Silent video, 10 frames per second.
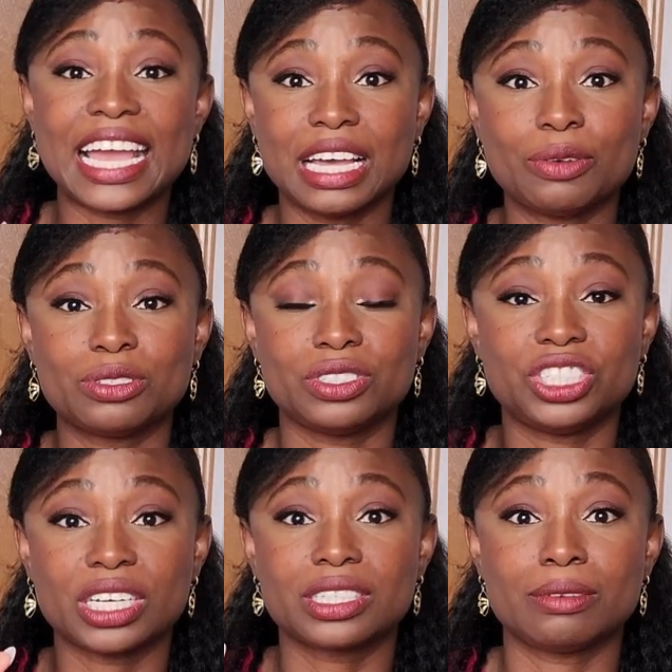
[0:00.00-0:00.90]
And that was
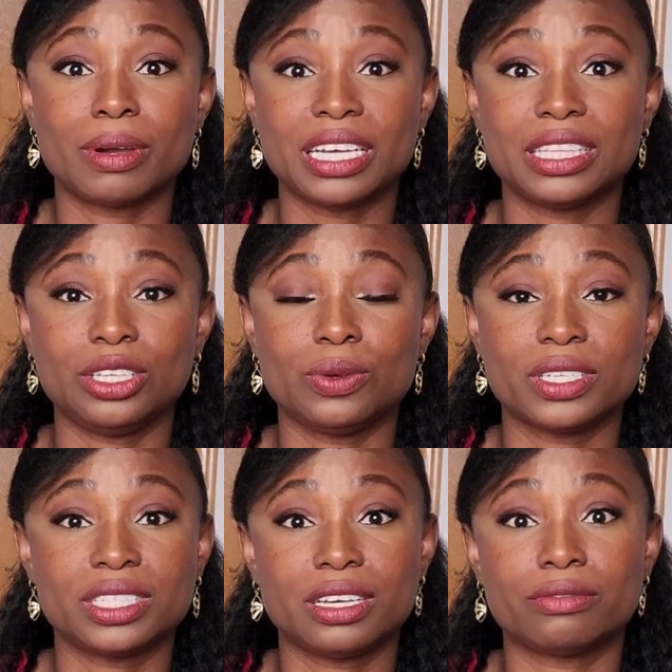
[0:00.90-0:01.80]
rejected by the
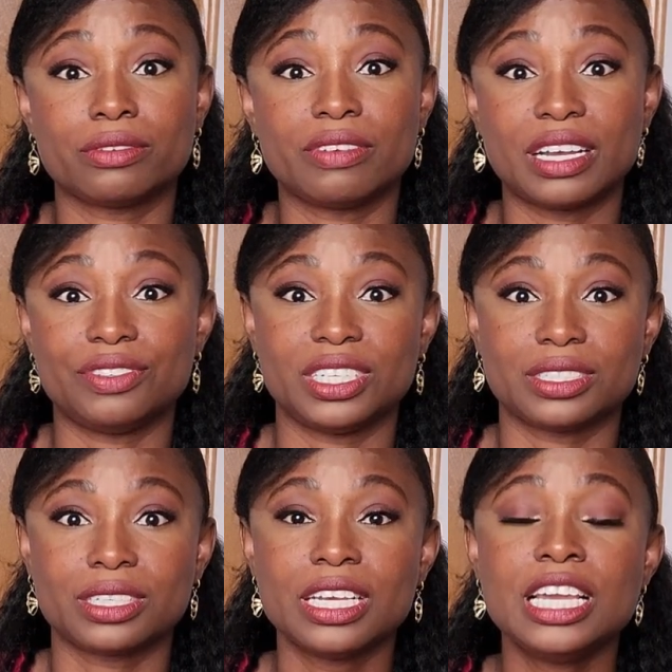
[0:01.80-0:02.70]
USDA for 5
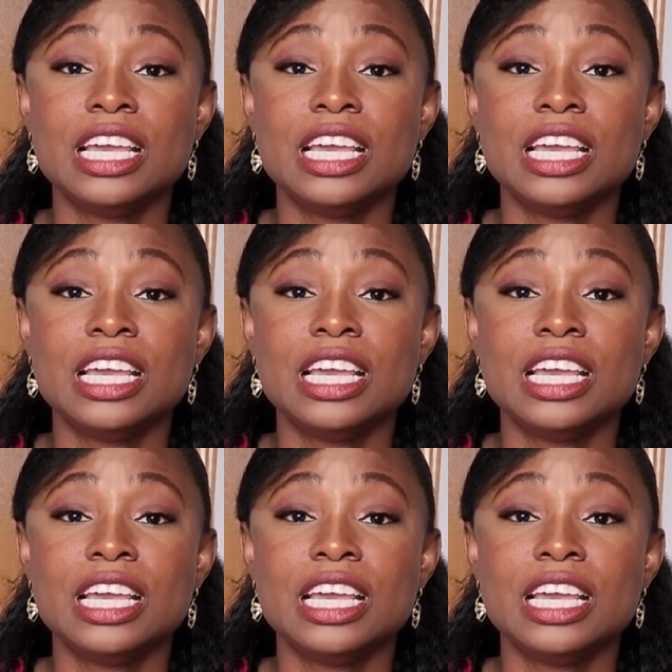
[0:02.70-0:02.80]
days